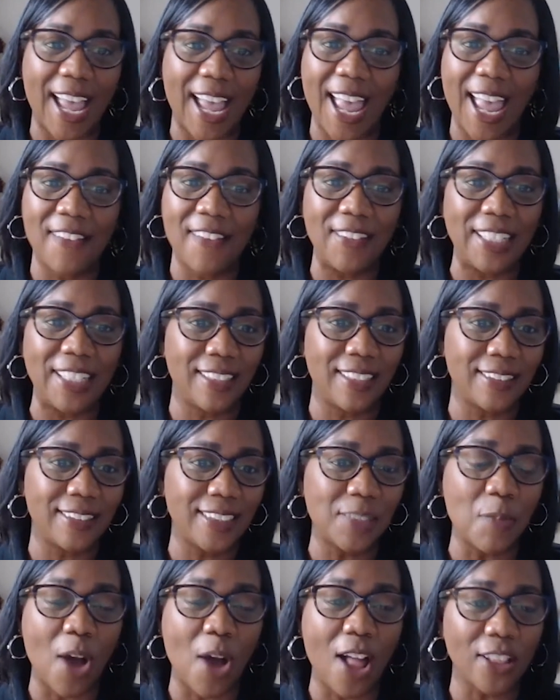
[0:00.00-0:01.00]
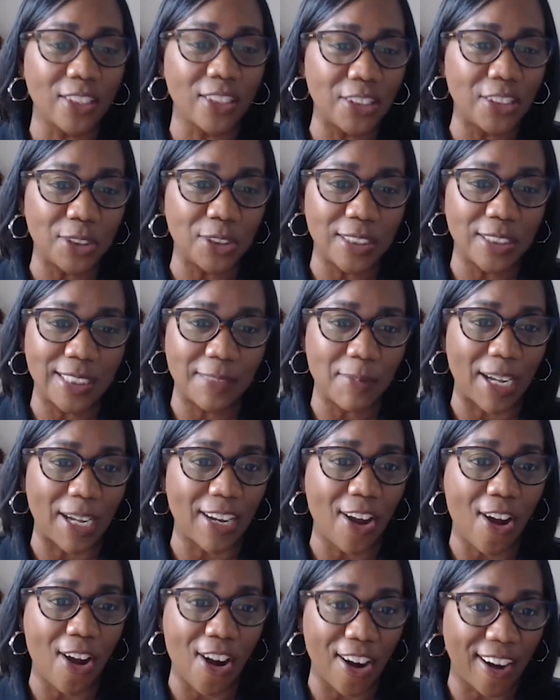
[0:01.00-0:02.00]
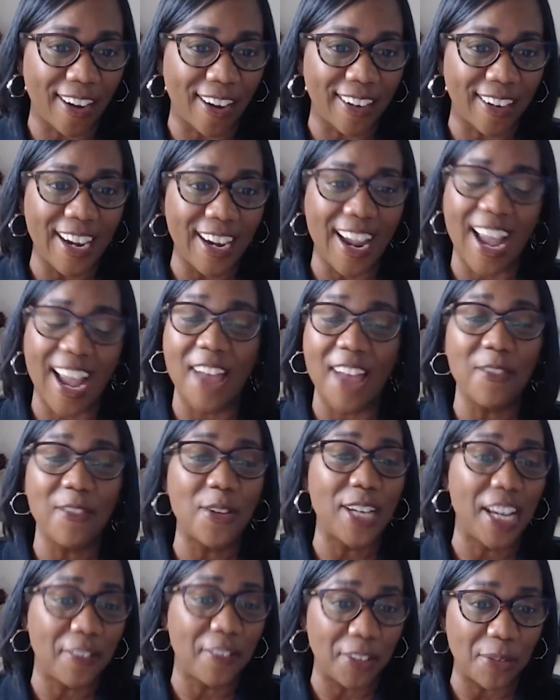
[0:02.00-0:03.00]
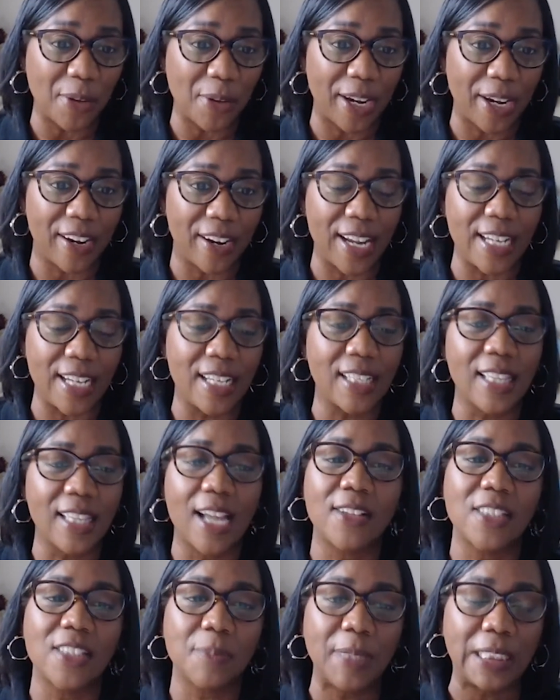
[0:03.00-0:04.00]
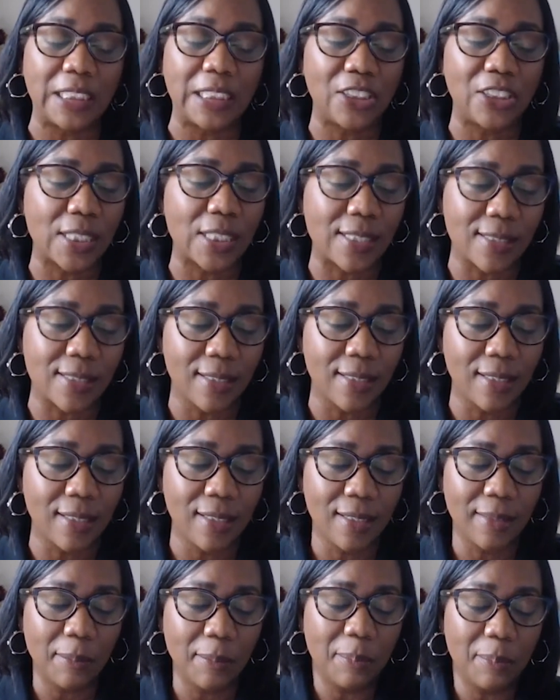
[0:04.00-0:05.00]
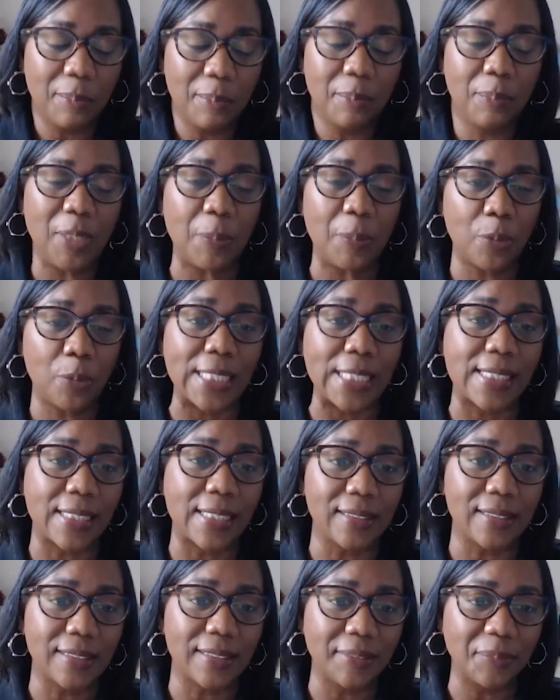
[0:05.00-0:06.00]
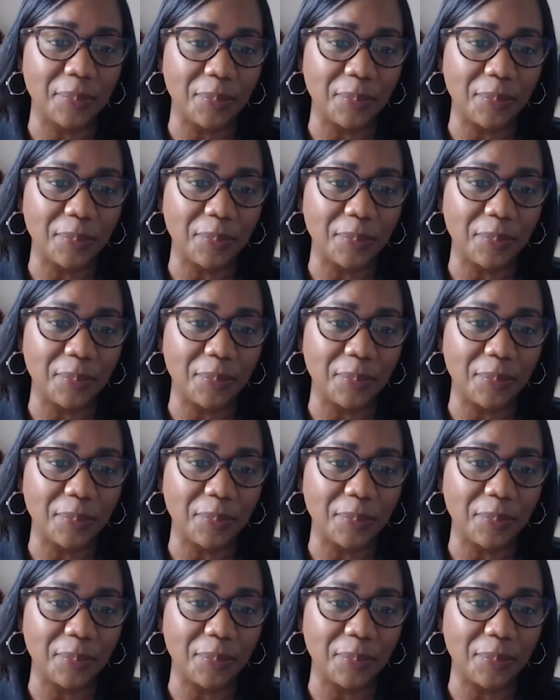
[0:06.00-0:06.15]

I have a smaller toolkit in my car. I have one everywhere, and it allows me to just be present.